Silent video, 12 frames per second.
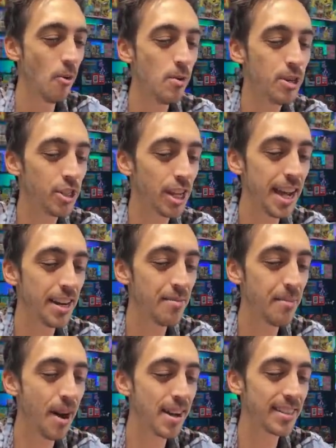which side of the
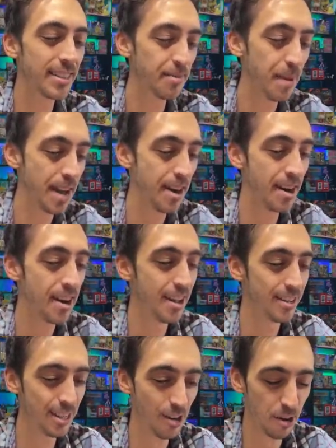box is better?
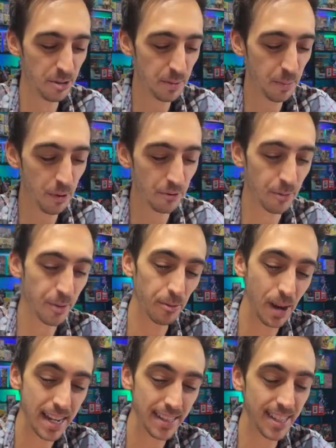Do you always pull from the
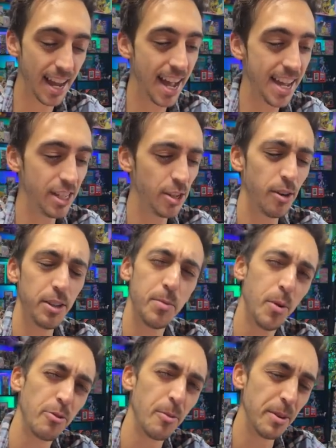right side? Do you always
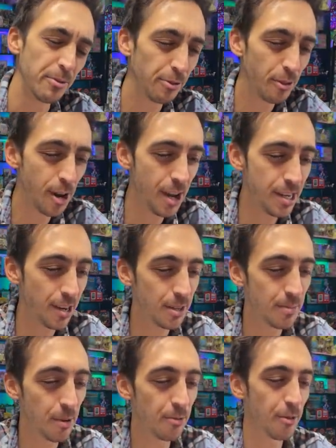pull from the front? Do you
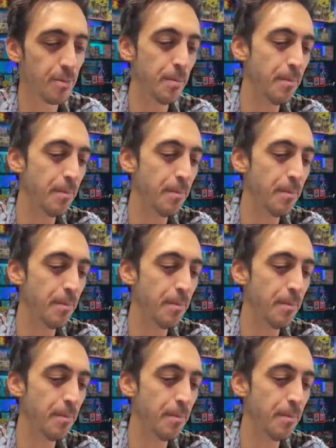always pull from the